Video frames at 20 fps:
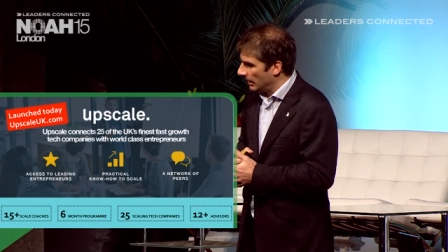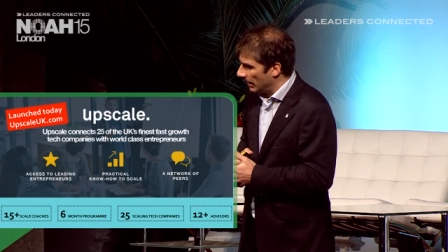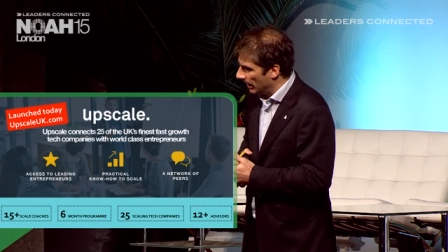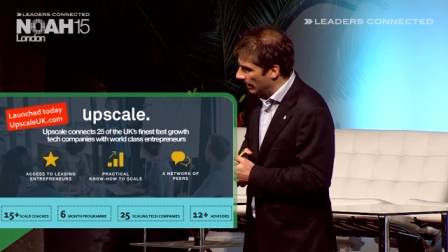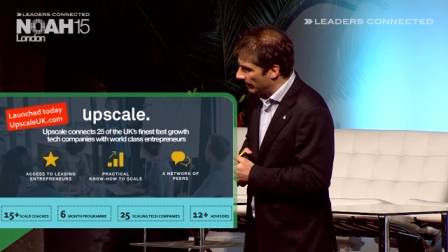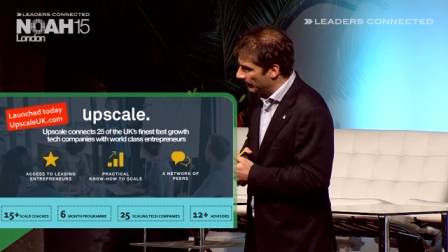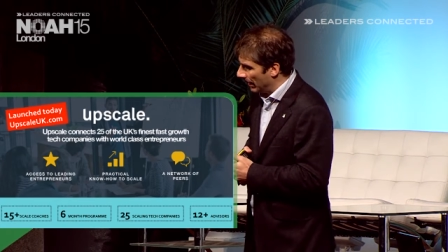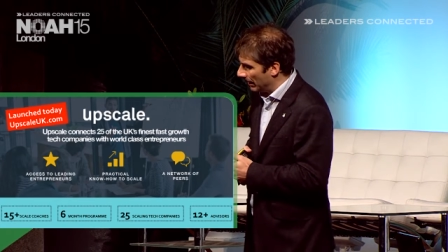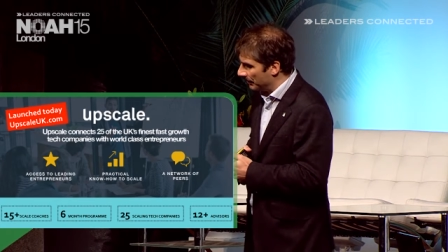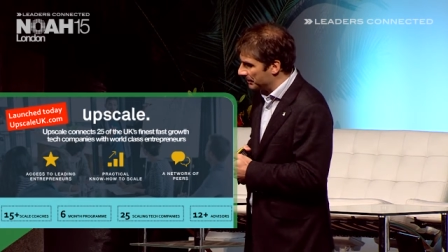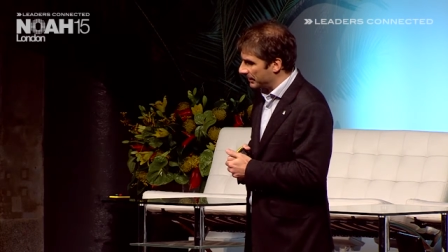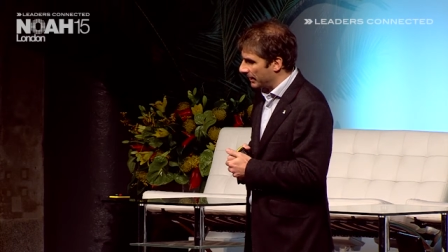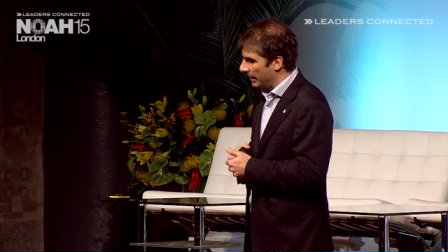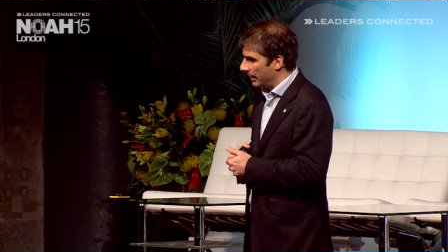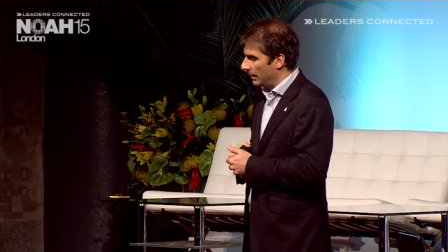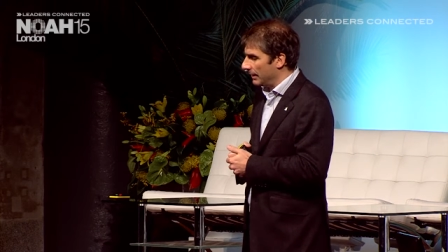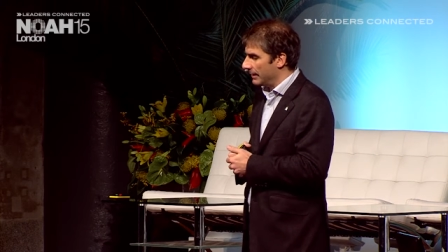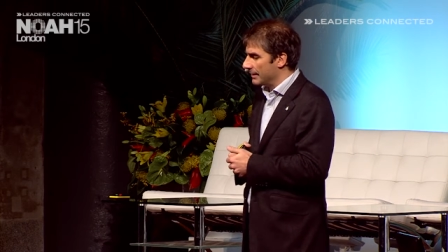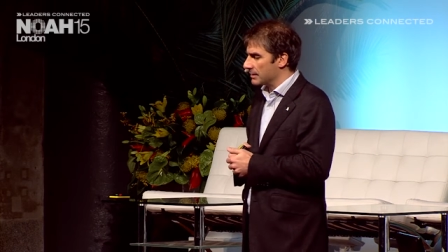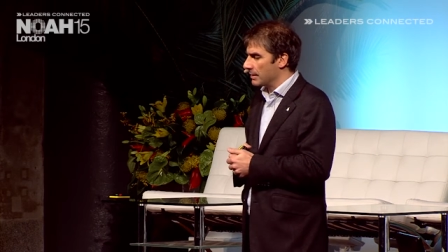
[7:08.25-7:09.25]

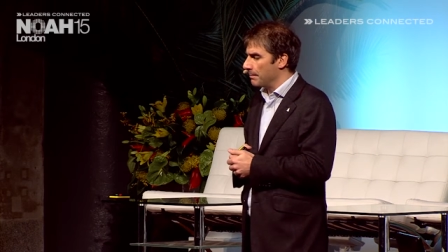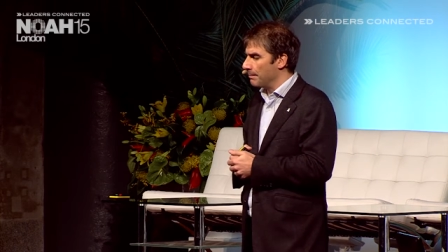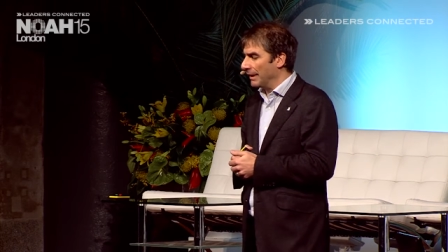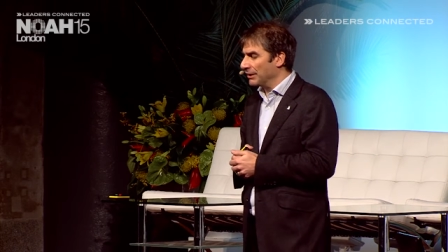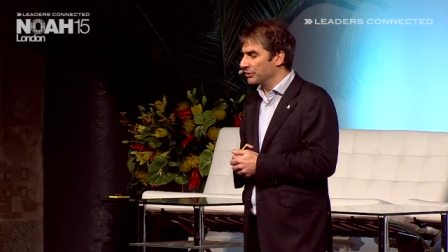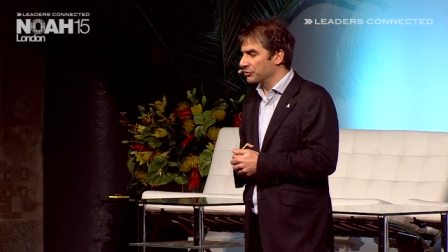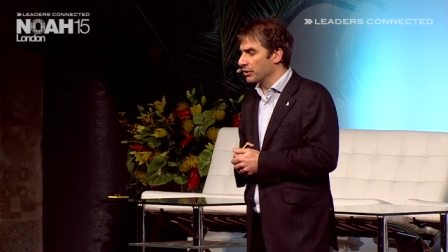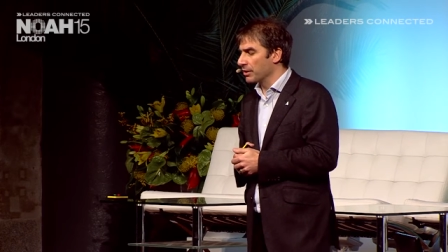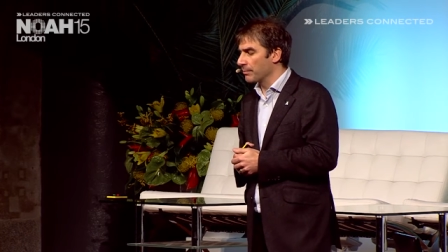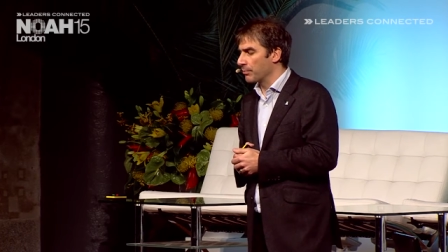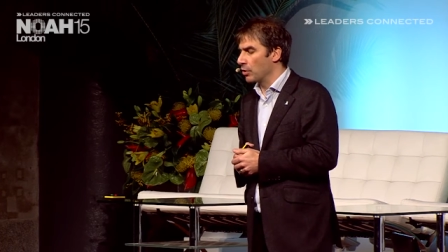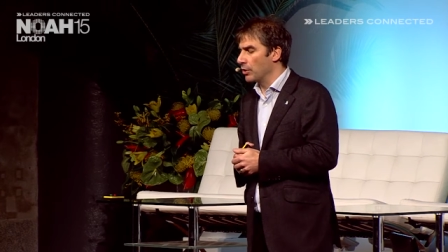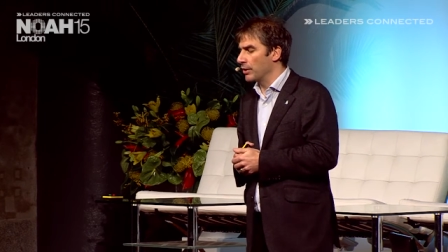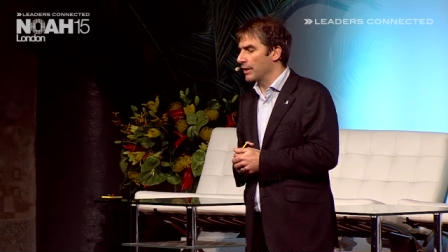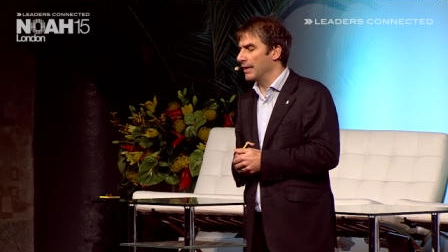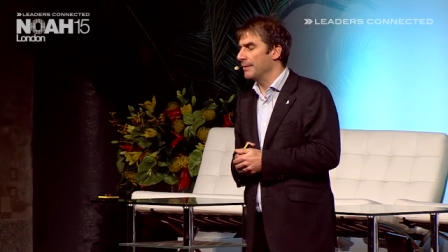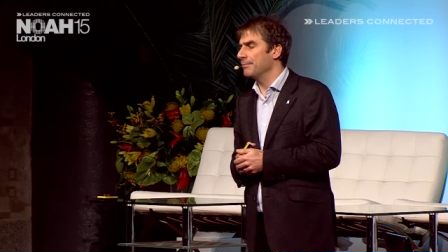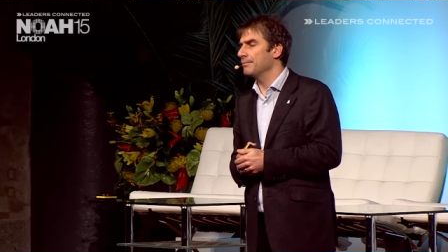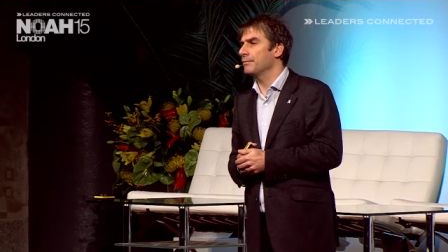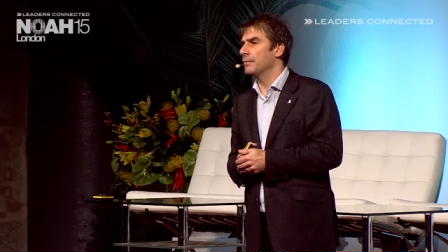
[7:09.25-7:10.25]
Upscale is a mentoring
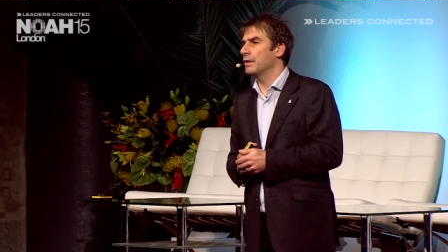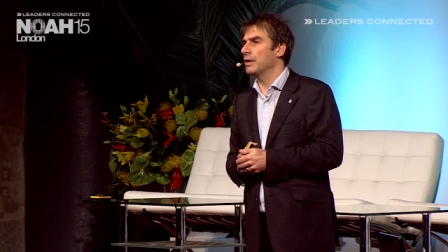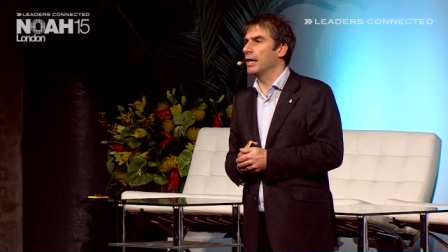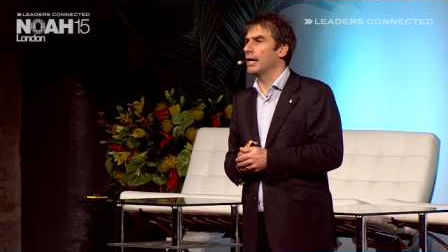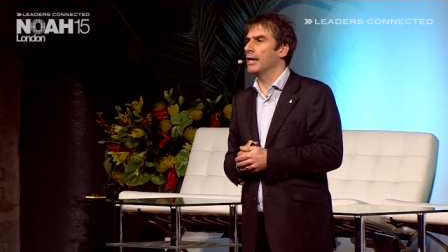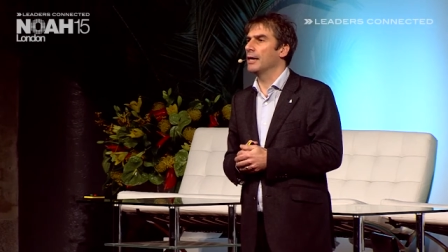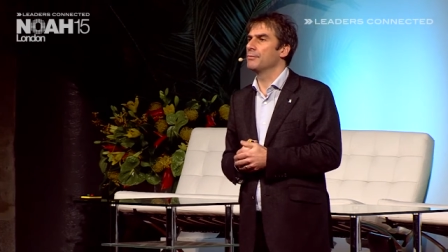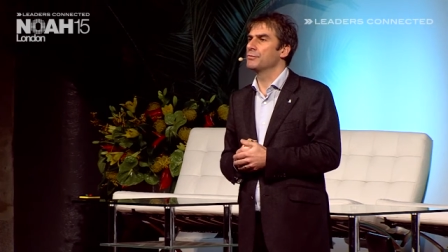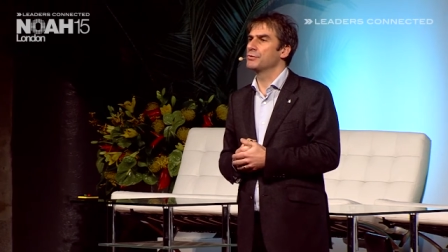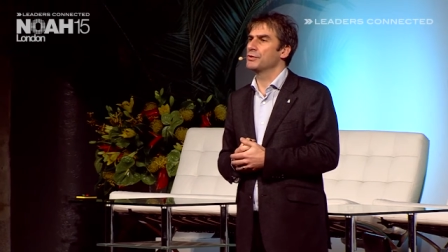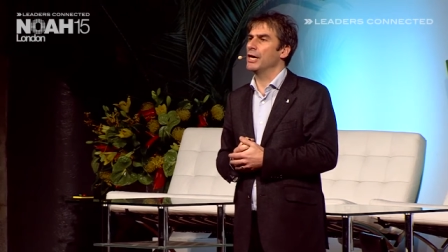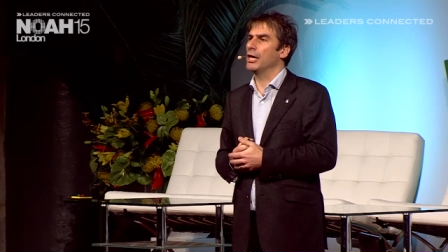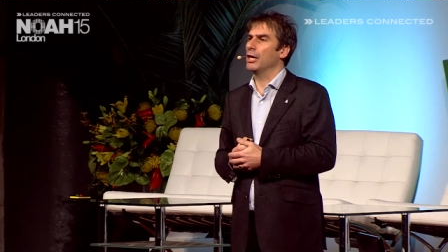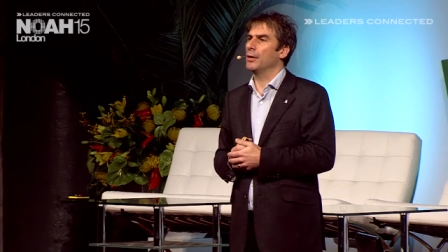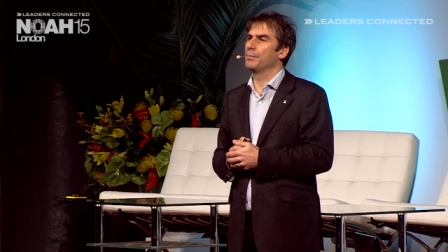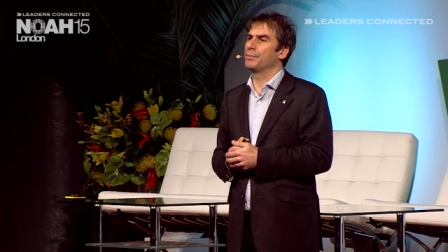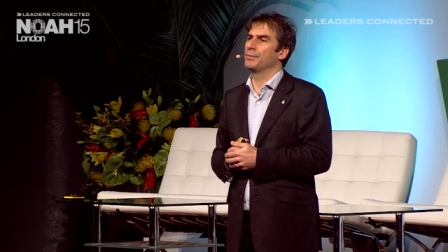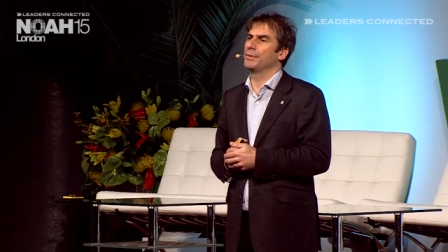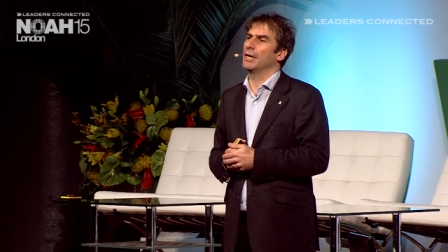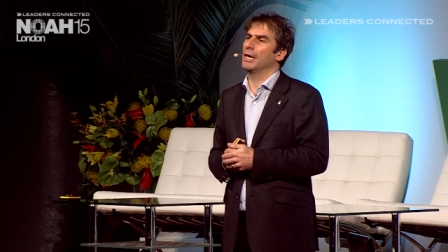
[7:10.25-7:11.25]
program to
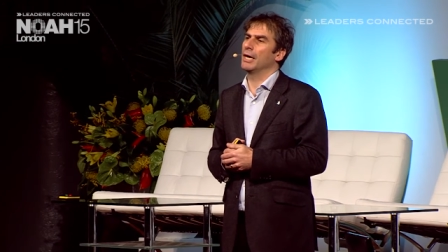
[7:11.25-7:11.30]
help